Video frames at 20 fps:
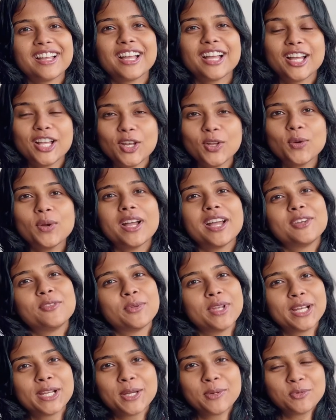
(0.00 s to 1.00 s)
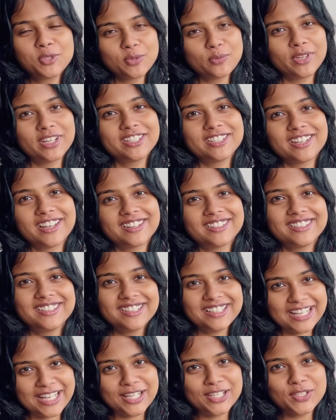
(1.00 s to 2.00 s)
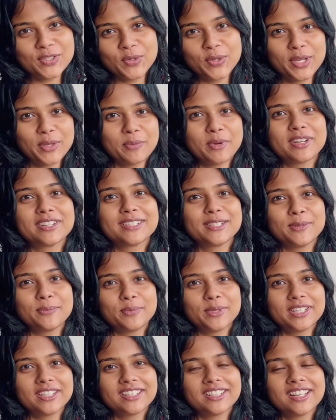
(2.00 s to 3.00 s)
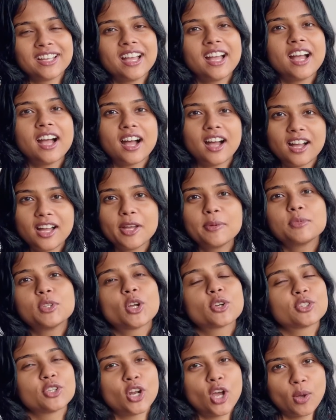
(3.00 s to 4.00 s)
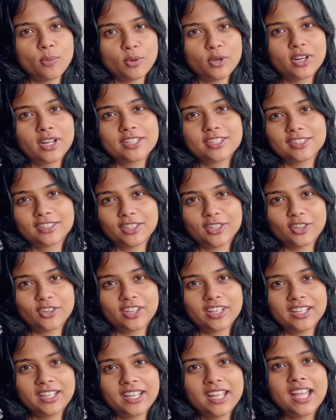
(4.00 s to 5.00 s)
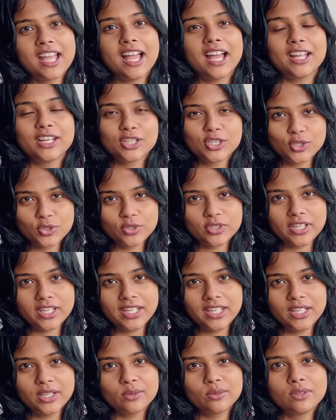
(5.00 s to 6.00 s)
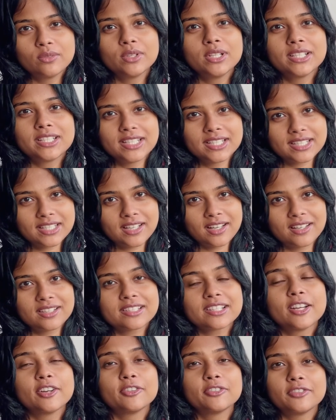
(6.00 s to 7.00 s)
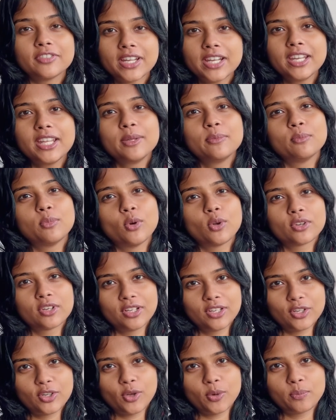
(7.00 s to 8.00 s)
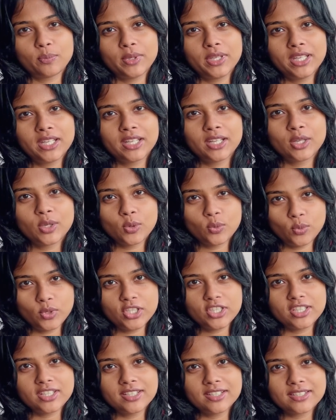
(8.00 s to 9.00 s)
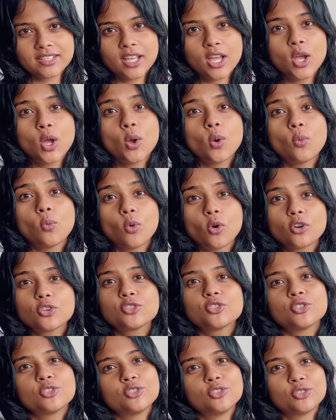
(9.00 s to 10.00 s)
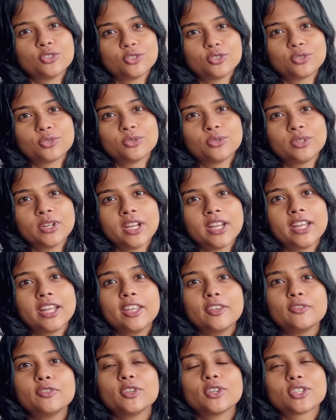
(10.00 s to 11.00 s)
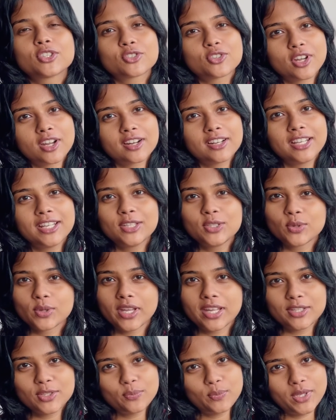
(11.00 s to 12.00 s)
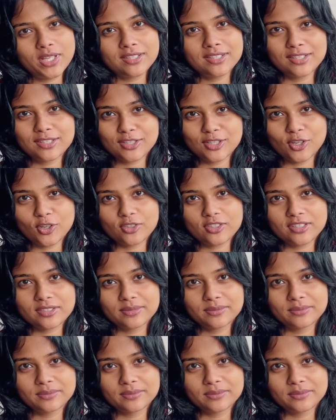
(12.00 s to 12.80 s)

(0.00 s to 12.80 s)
Hello and welcome to my channel ACE Your MRCP. I am Dr. Aparajita Roy and today we will discuss a very important topic, which is what should you do if you are struggling to get a PACES slot.